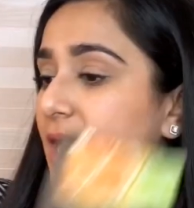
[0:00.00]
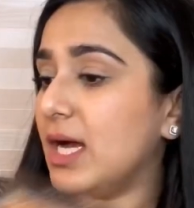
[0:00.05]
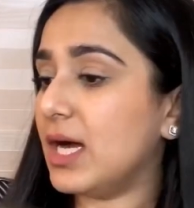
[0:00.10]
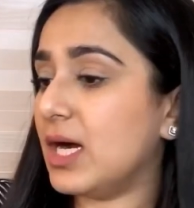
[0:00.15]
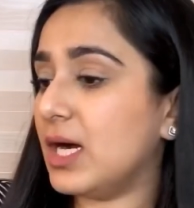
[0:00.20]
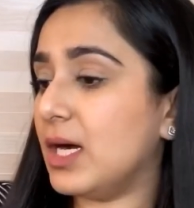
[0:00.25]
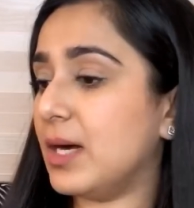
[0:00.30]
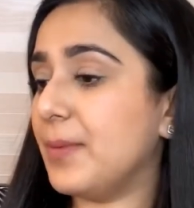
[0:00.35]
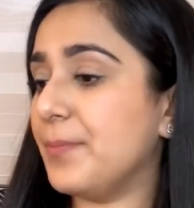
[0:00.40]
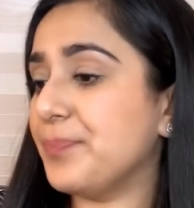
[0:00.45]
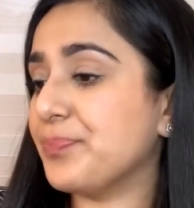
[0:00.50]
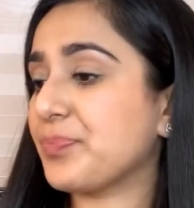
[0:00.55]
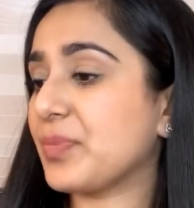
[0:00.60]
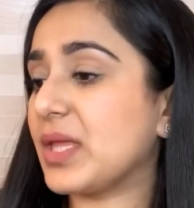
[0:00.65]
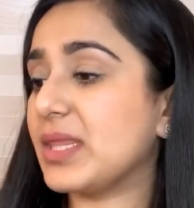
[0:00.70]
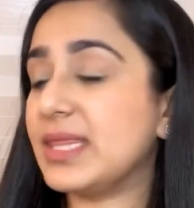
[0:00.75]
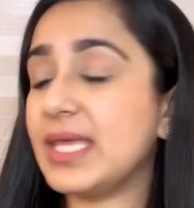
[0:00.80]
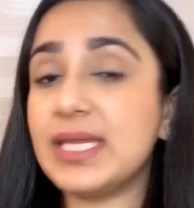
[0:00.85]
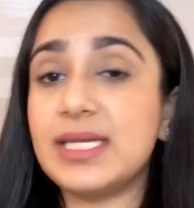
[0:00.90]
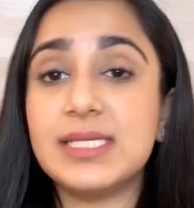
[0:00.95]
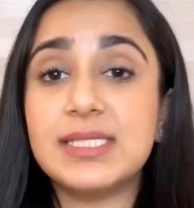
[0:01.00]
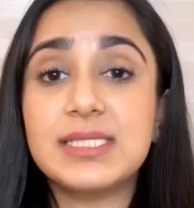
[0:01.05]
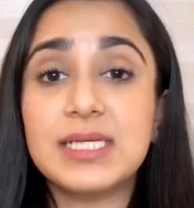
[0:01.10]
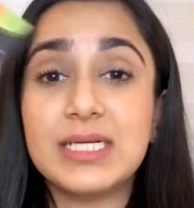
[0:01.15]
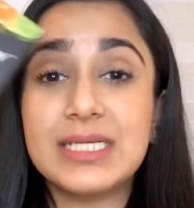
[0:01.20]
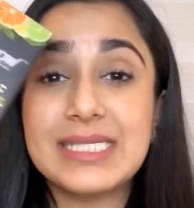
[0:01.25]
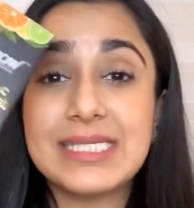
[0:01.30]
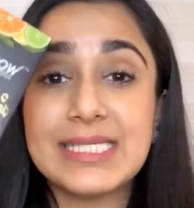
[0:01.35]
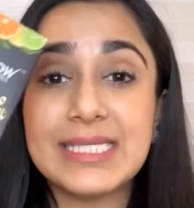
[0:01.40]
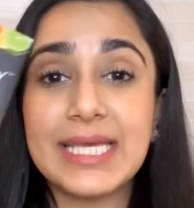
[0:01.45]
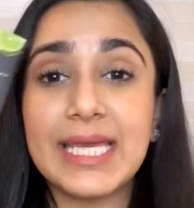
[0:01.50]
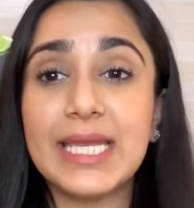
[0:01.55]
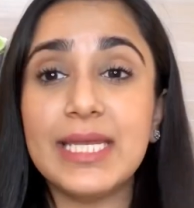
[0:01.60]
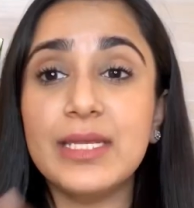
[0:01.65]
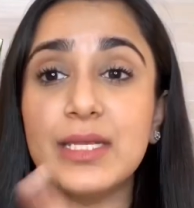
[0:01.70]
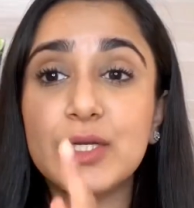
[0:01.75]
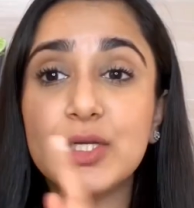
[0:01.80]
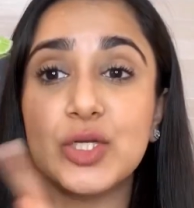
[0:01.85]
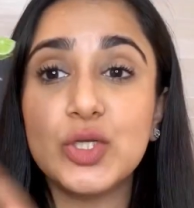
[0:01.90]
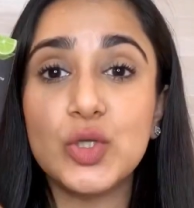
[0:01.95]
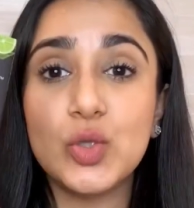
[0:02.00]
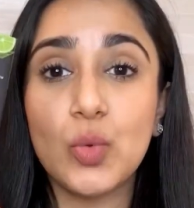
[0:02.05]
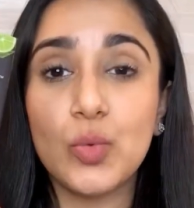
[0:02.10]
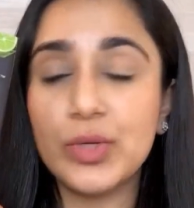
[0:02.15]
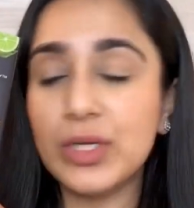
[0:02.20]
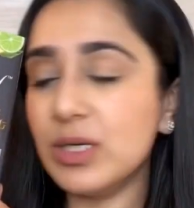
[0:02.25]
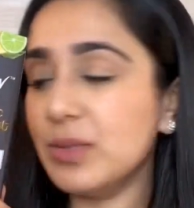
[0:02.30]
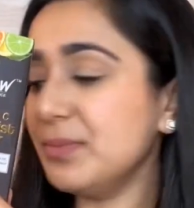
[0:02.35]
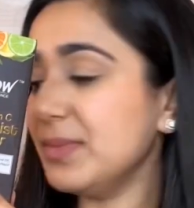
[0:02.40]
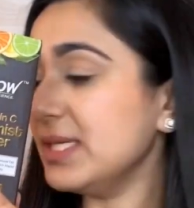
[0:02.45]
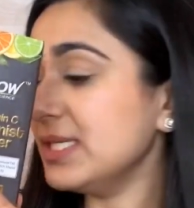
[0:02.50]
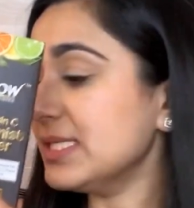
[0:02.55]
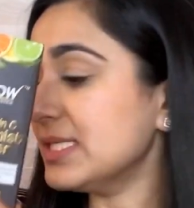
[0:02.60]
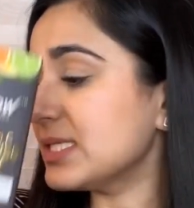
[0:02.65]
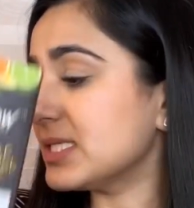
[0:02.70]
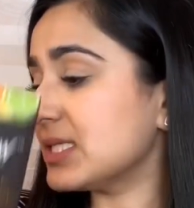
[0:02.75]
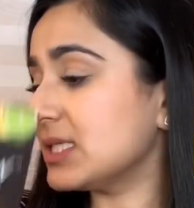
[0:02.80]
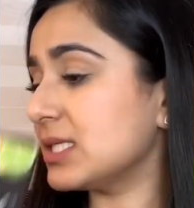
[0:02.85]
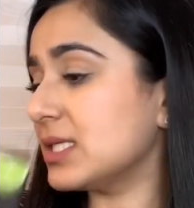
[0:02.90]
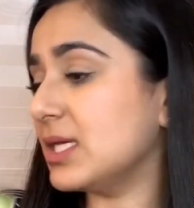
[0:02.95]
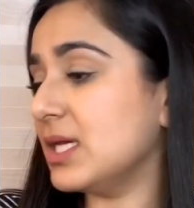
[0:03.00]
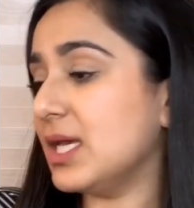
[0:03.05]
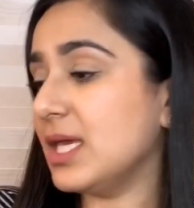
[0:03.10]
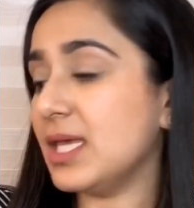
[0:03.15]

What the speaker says: there is a skin toner mist,